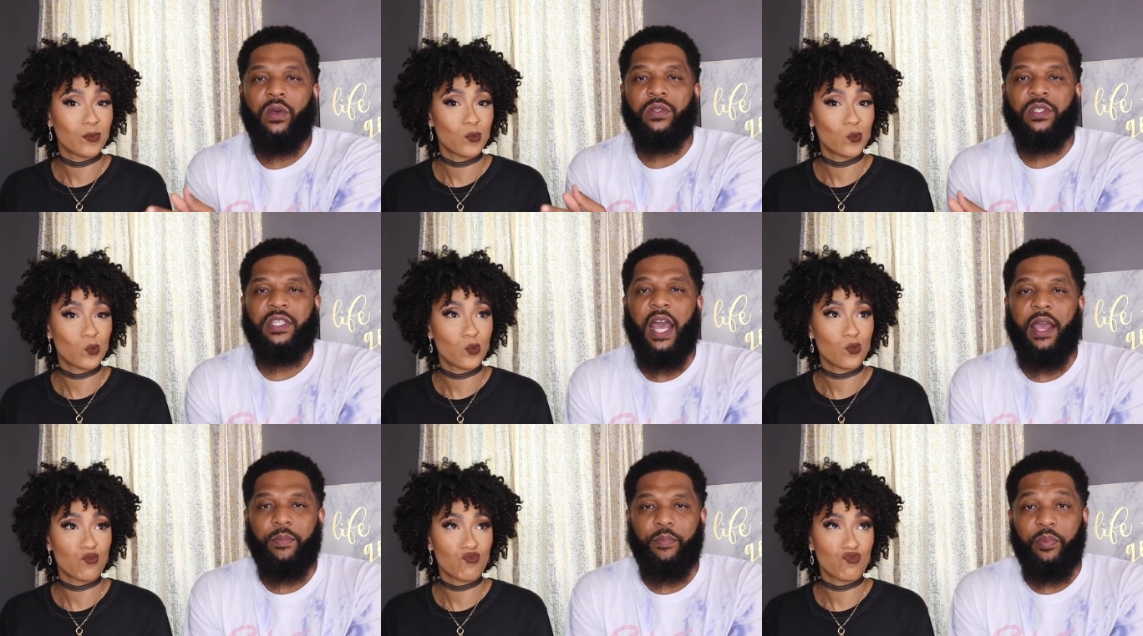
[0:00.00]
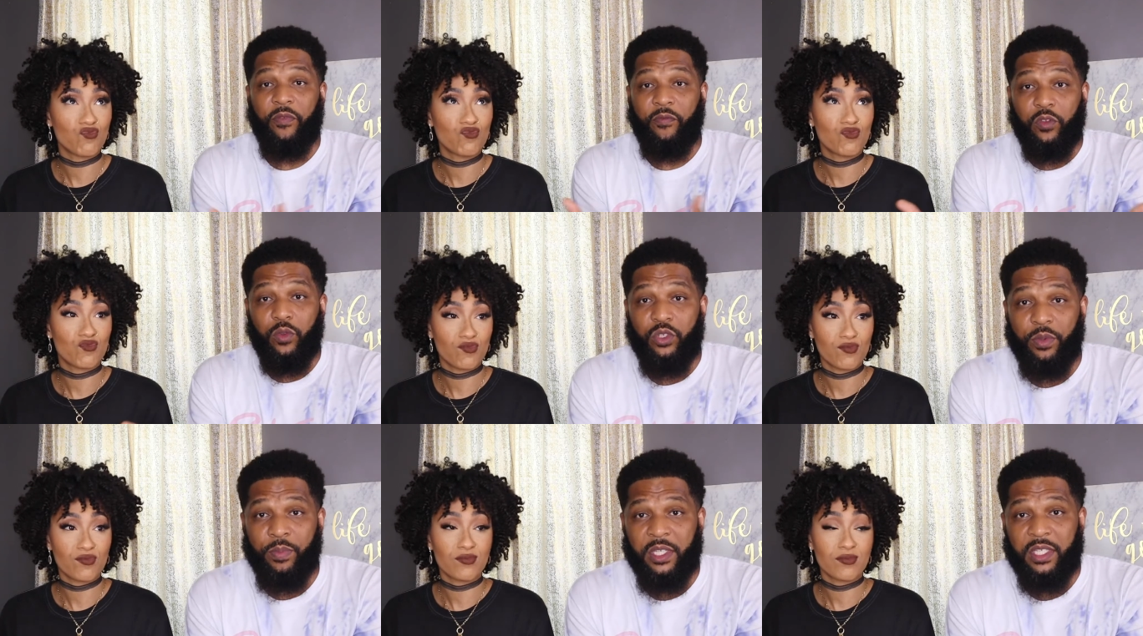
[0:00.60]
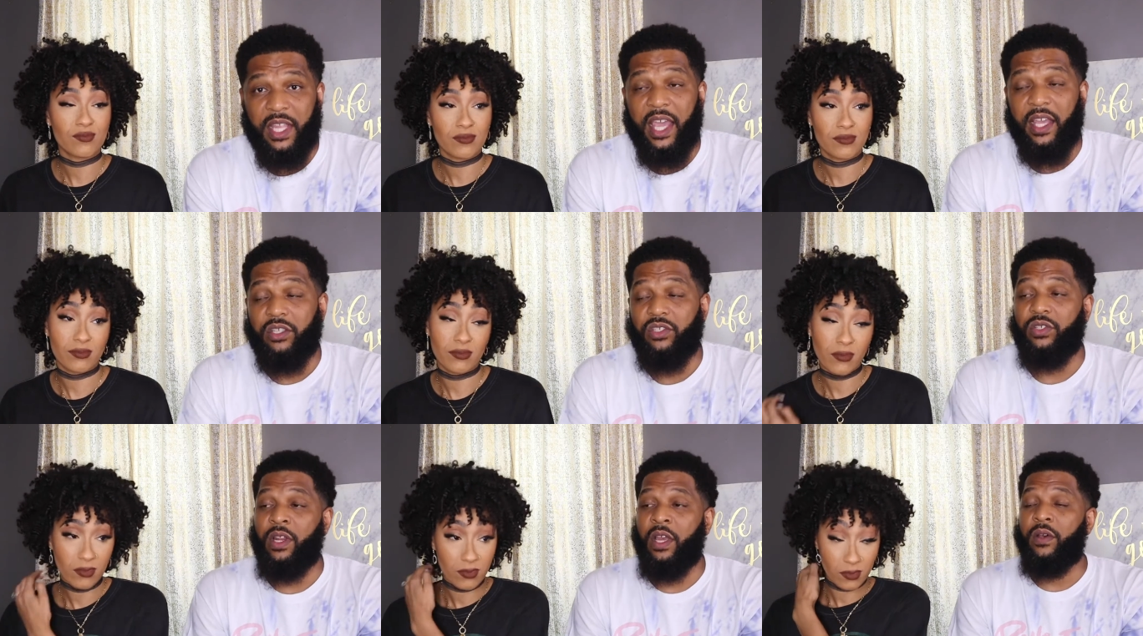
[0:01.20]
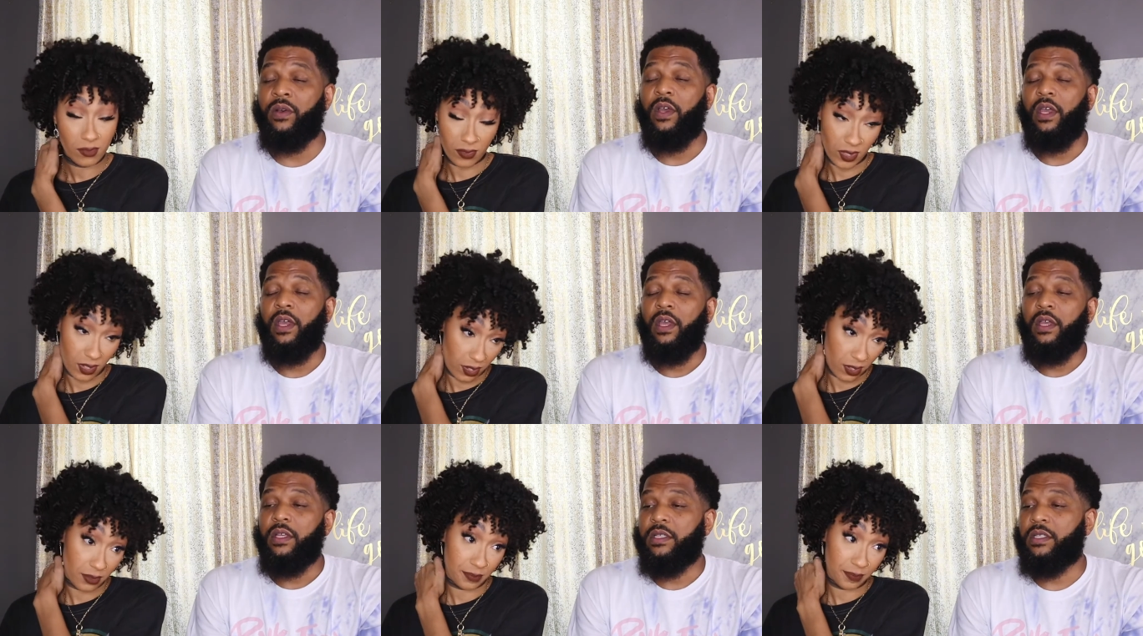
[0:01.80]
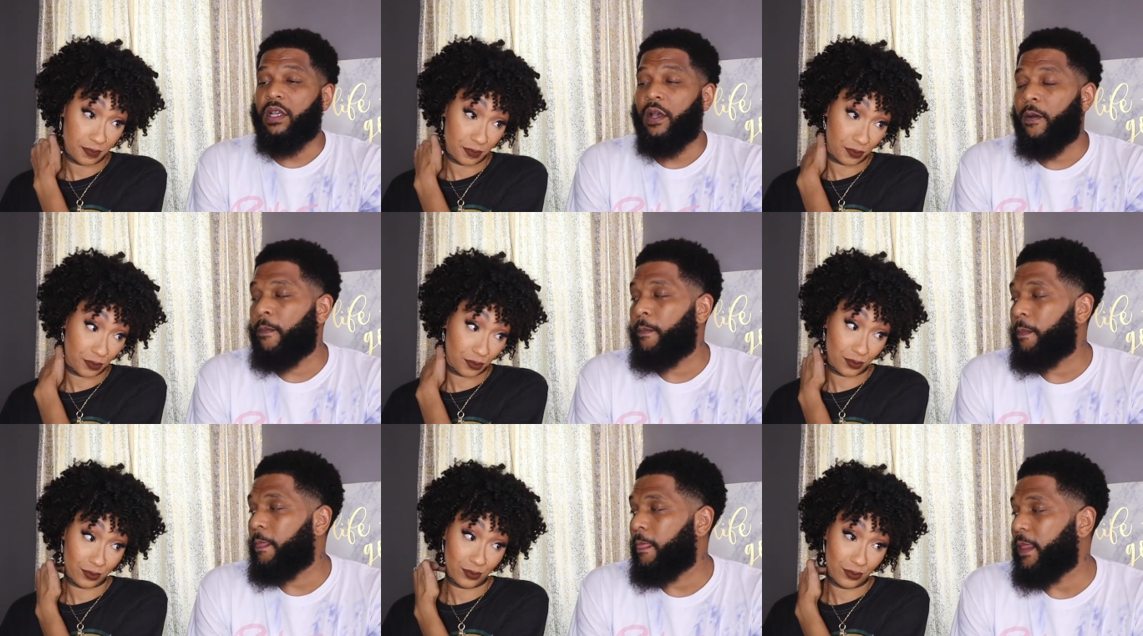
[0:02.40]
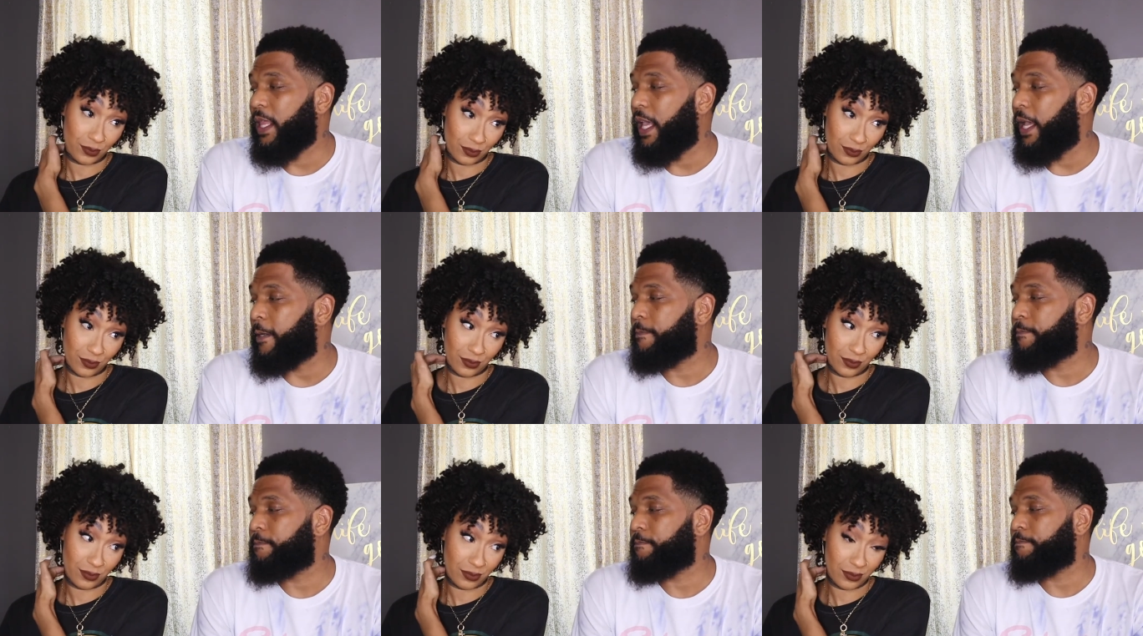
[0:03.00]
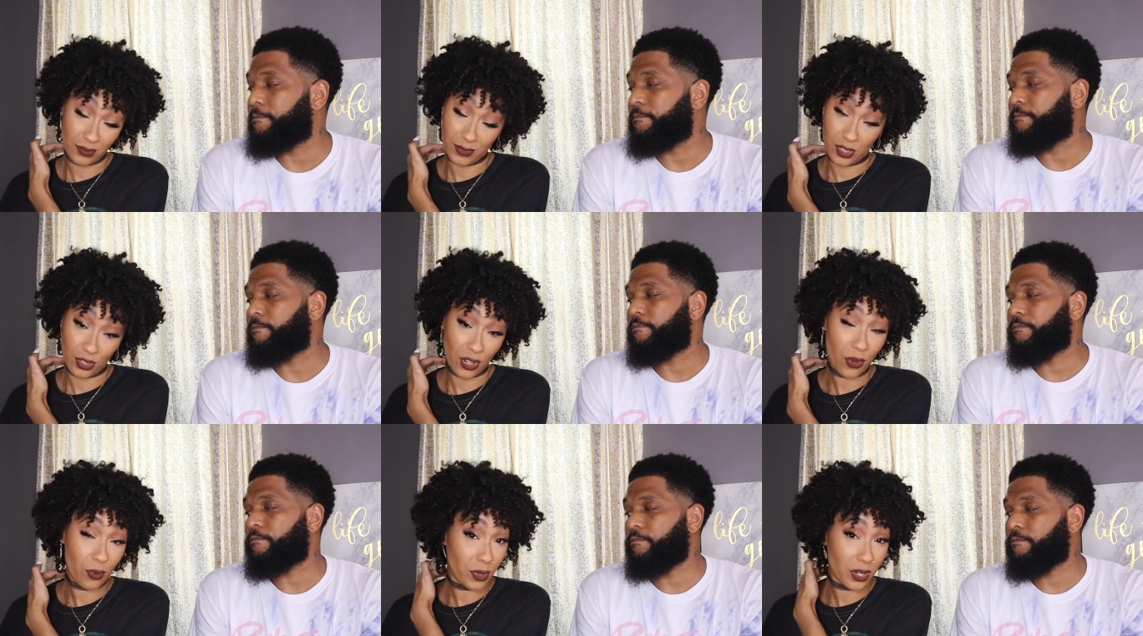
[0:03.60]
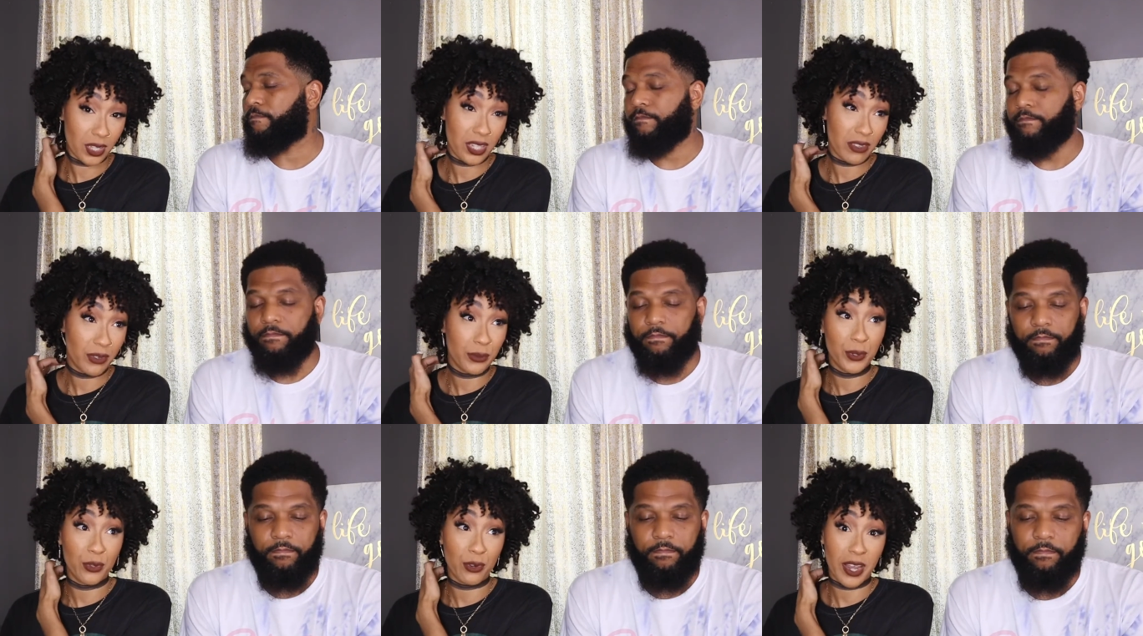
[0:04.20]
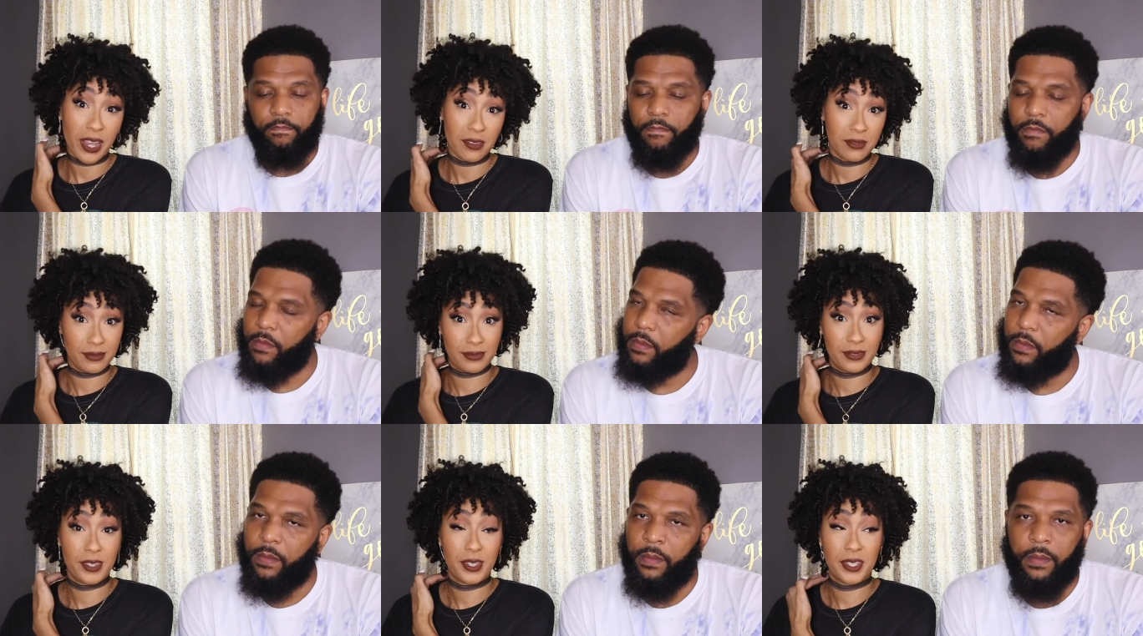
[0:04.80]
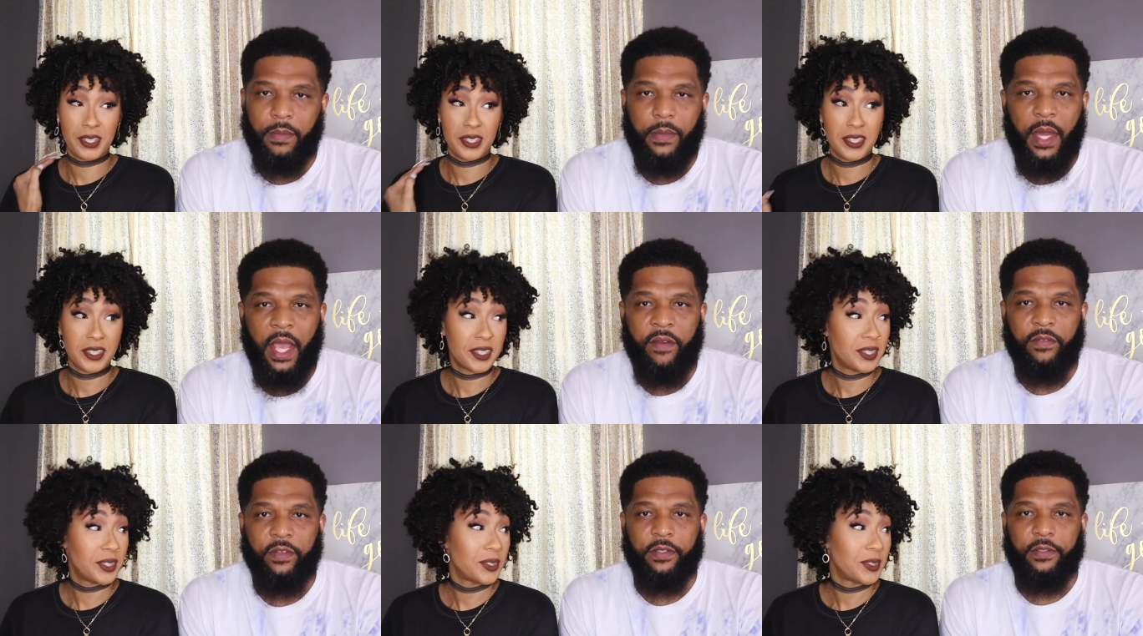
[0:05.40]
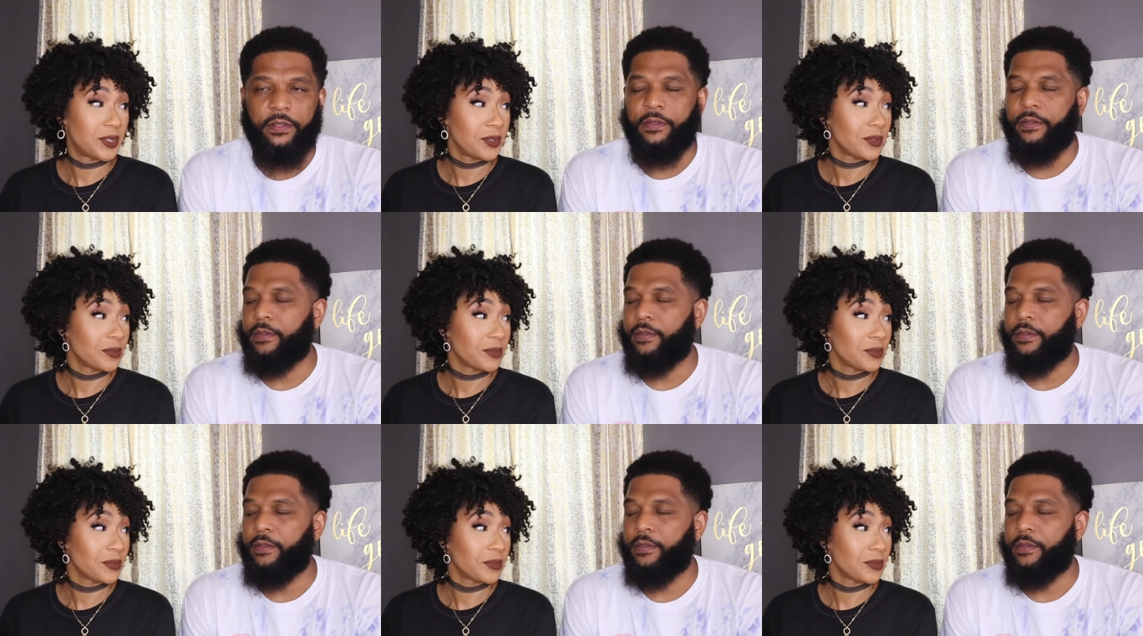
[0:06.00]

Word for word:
Speaker 1: those type of future mistakes, you know? So, yeah.
Speaker 2: You don't want to live in regret. Never.